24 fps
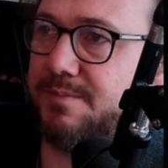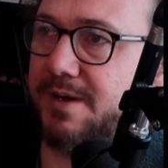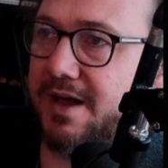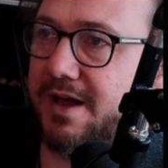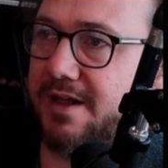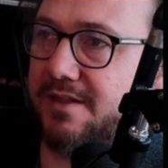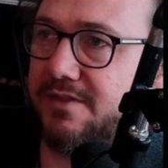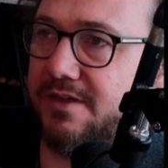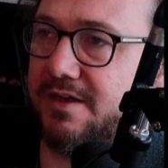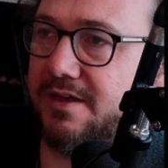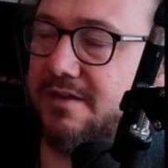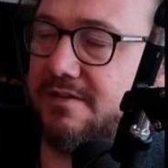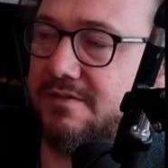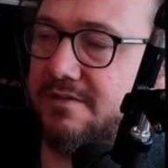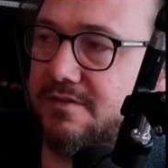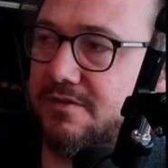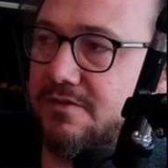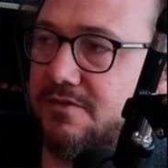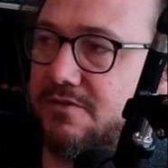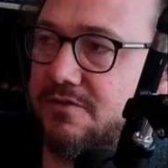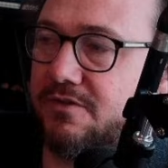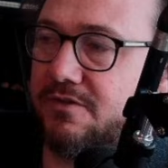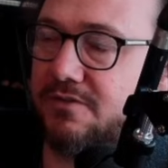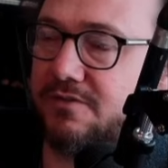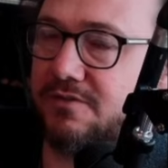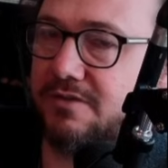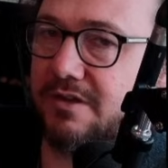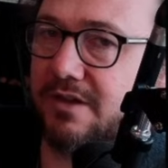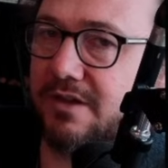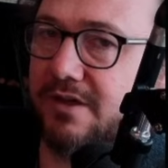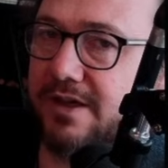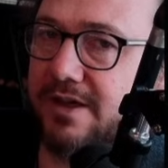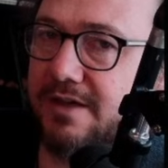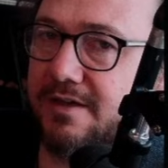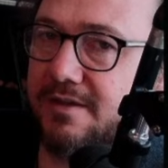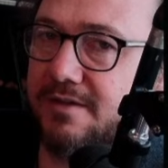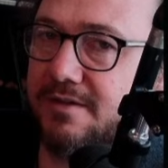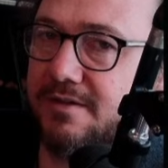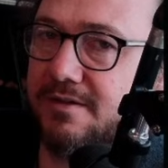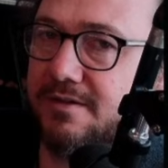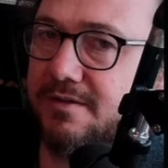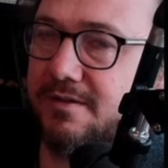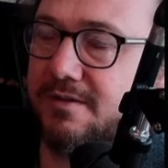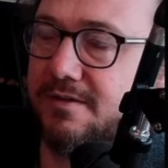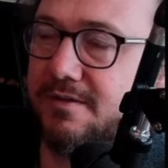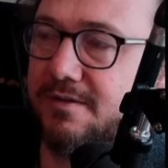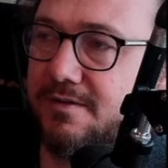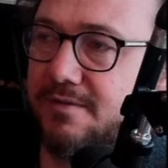that isn't just like,
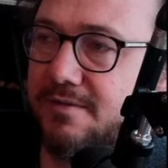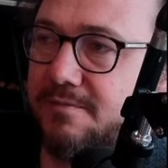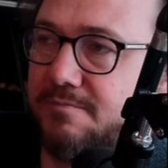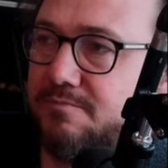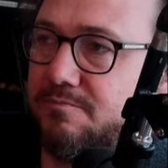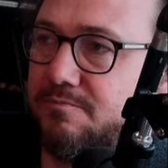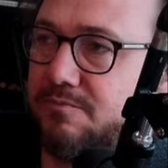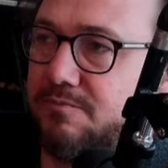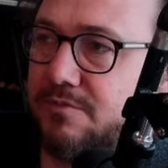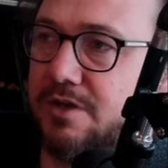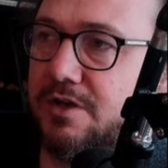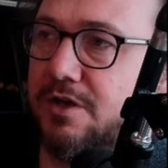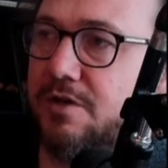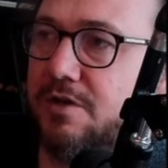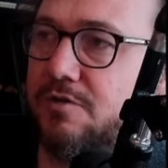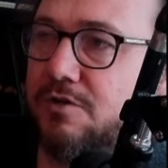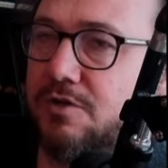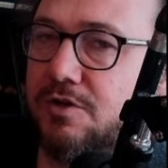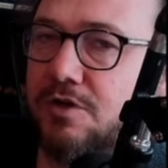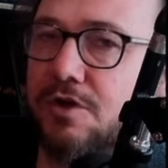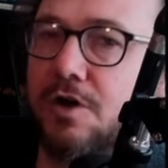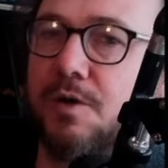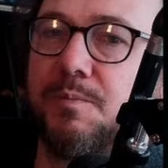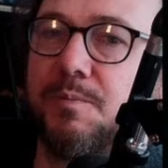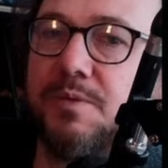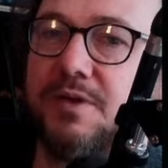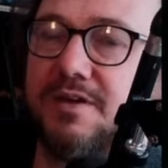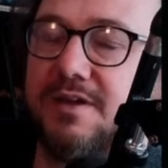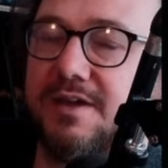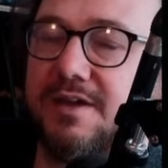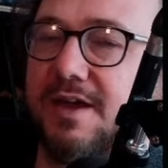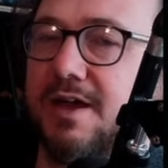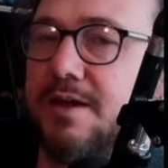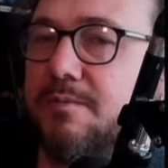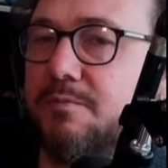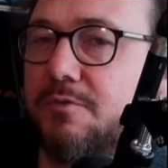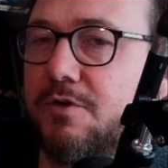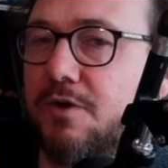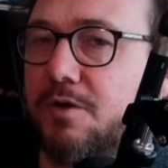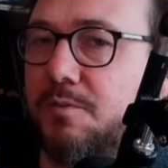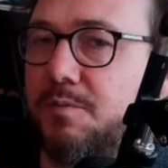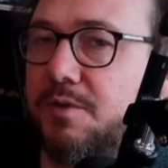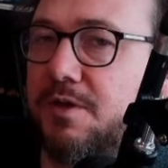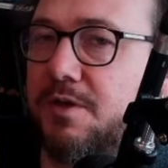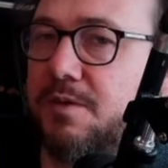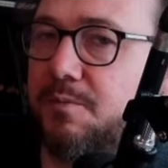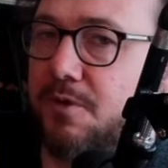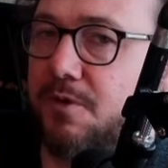you know, you copied a game, copy
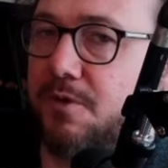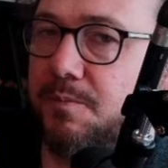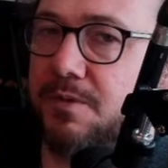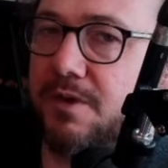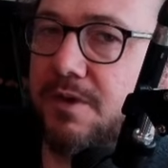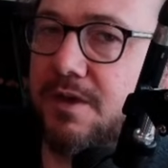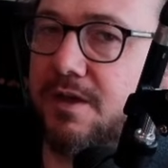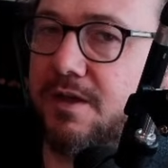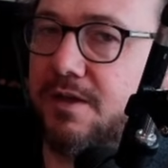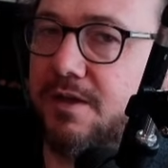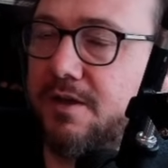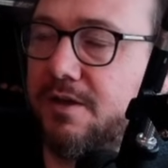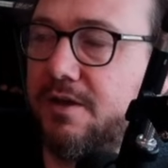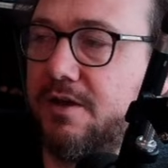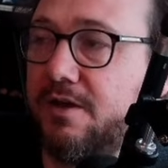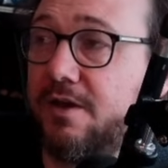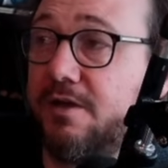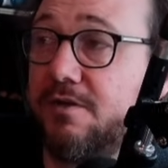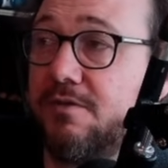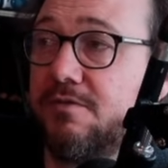it properly, you know?